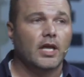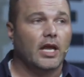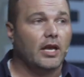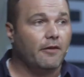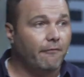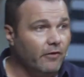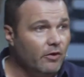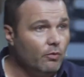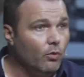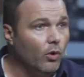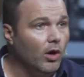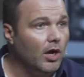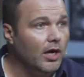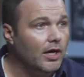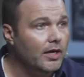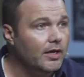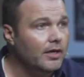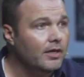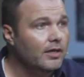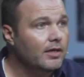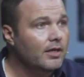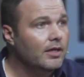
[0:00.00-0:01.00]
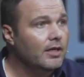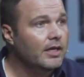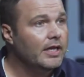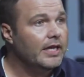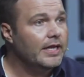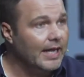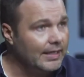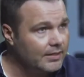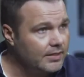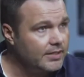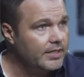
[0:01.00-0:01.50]
And if he won,
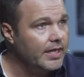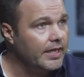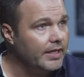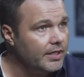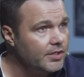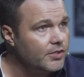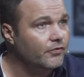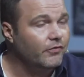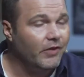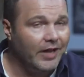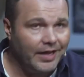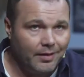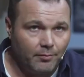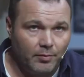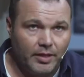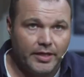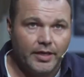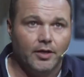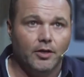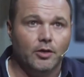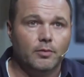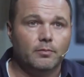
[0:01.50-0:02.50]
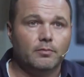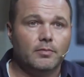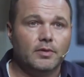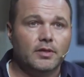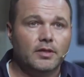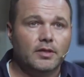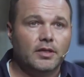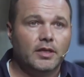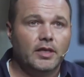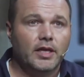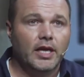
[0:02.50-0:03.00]
he got to take his family home.
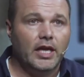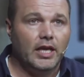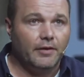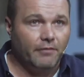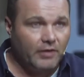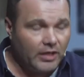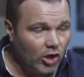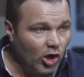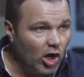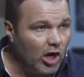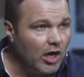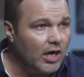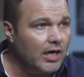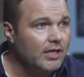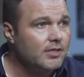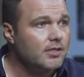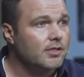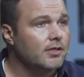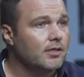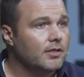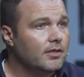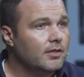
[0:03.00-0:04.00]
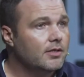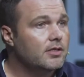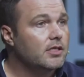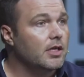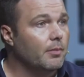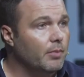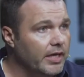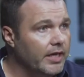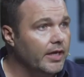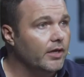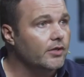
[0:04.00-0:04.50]
And if he lost,
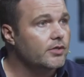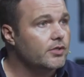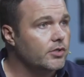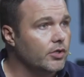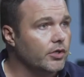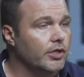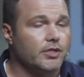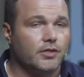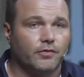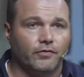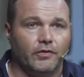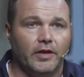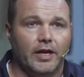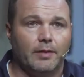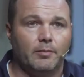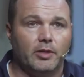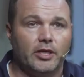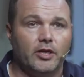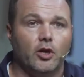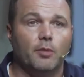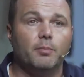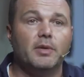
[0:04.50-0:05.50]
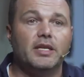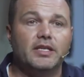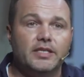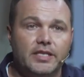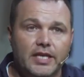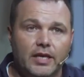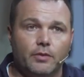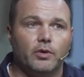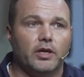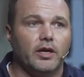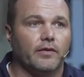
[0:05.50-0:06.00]
somebody else took his family home and
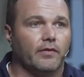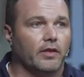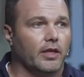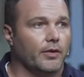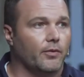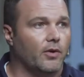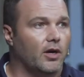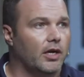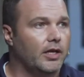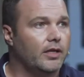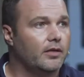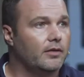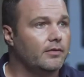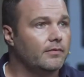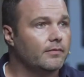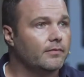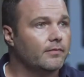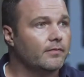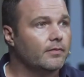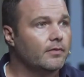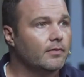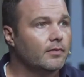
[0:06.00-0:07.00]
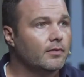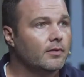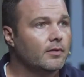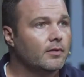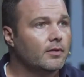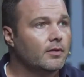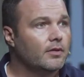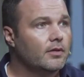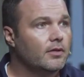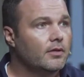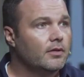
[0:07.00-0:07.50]
did whatever they wanted.
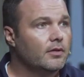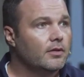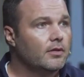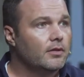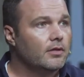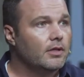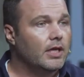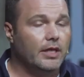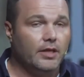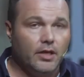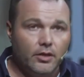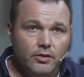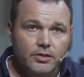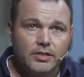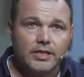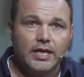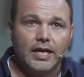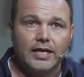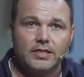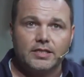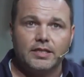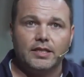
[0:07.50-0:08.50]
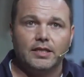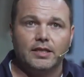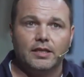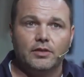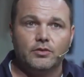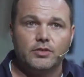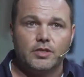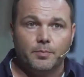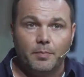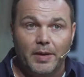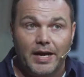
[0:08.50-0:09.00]
And those guys didn't
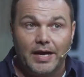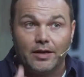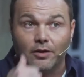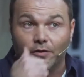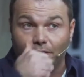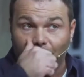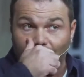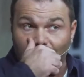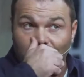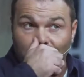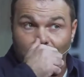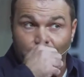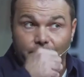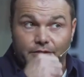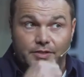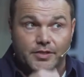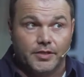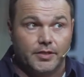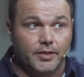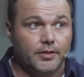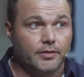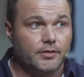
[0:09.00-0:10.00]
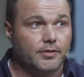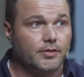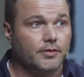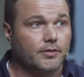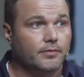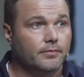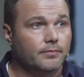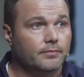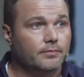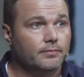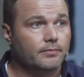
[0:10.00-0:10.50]
lose a battle for hundreds of years.